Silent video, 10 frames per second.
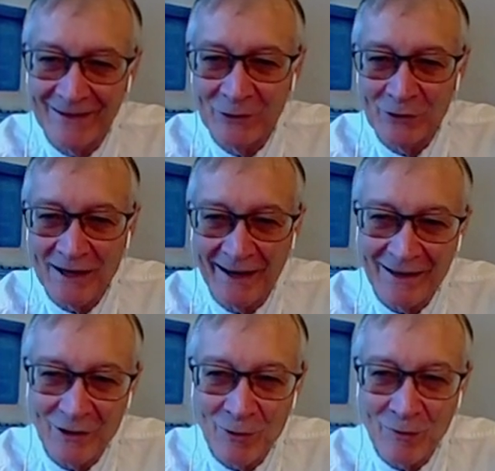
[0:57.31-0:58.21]
to
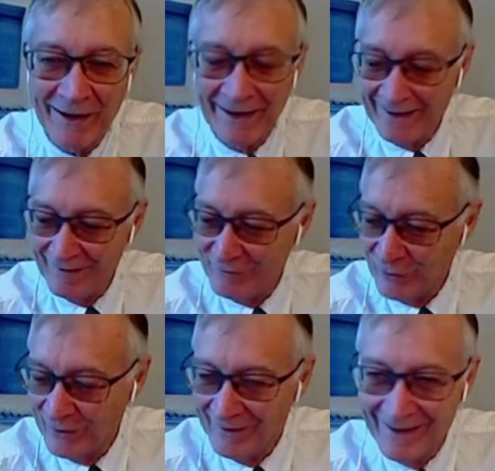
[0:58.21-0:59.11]
Thierry de Montbrial
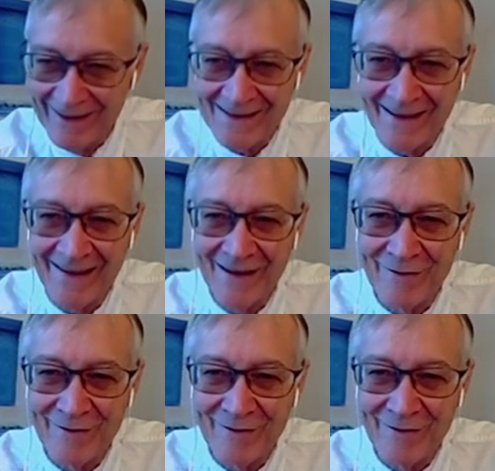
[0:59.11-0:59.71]
for his